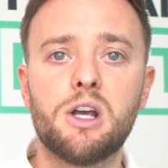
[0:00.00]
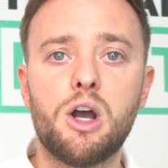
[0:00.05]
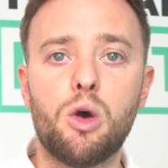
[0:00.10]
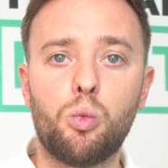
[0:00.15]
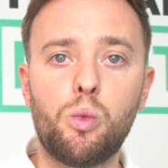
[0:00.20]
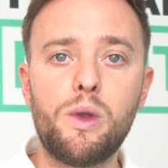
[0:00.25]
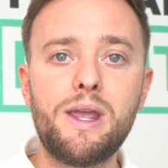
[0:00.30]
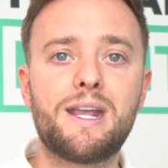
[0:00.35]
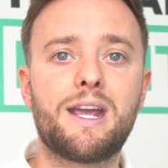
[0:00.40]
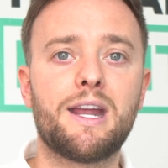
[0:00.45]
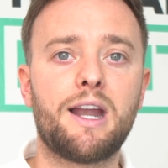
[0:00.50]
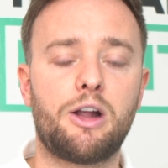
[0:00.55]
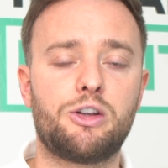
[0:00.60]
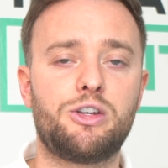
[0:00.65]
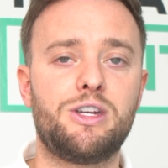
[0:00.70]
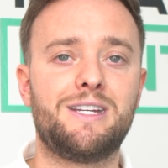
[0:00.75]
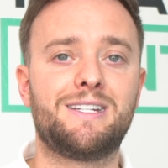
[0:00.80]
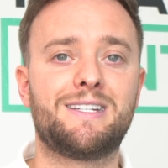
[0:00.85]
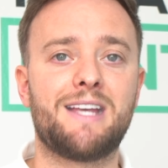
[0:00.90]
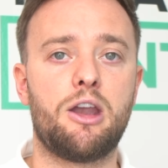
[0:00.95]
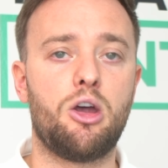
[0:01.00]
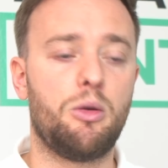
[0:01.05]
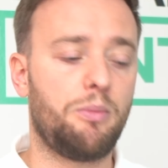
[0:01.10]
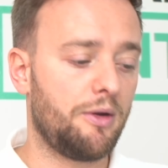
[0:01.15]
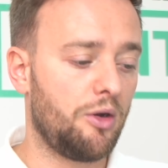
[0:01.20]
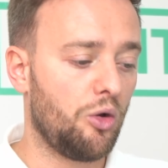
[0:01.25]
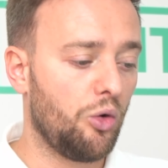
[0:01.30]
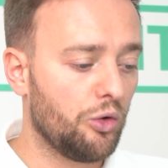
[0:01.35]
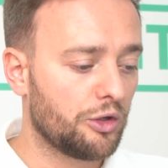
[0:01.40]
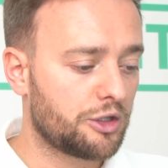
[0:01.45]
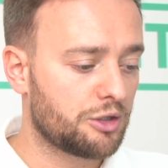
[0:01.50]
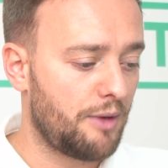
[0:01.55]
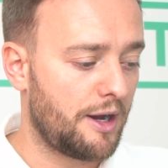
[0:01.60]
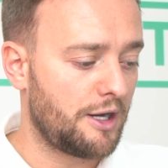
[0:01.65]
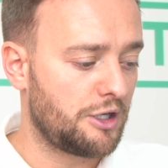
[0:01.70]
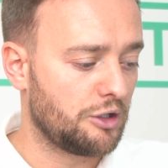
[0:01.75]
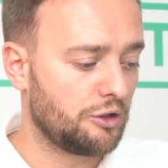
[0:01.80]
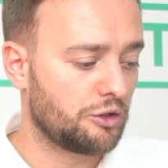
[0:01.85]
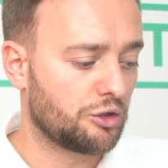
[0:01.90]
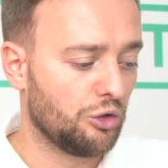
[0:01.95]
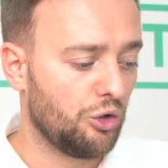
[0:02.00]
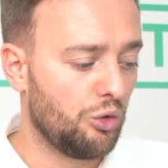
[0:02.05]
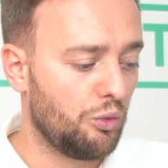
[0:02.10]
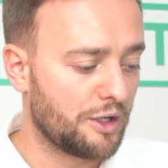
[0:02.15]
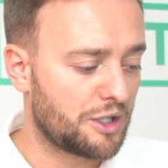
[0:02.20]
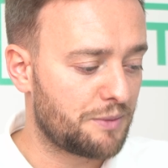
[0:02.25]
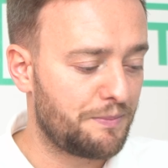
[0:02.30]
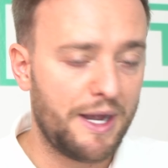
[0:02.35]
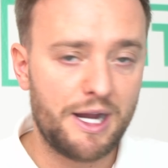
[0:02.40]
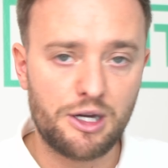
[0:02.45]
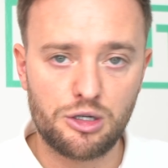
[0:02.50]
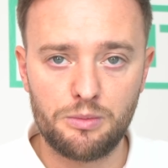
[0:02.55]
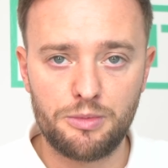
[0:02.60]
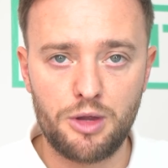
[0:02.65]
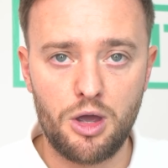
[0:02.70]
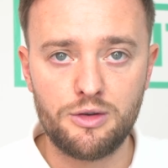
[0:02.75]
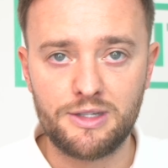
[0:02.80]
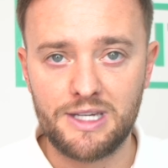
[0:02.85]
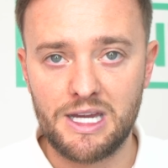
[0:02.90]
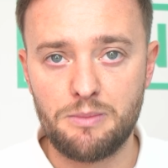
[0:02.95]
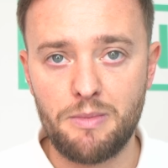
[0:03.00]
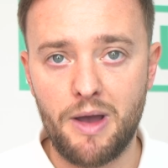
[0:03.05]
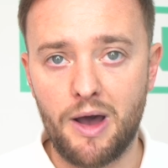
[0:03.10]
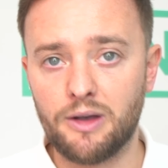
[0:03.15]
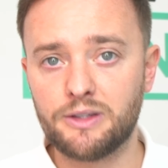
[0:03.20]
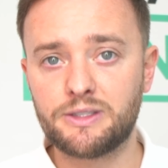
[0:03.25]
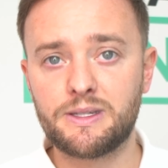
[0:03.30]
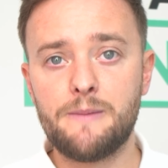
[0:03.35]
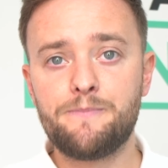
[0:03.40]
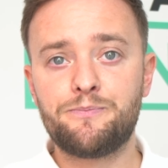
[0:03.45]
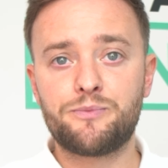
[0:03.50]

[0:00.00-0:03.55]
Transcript: We can actually set up an automation tool which picks up those emails,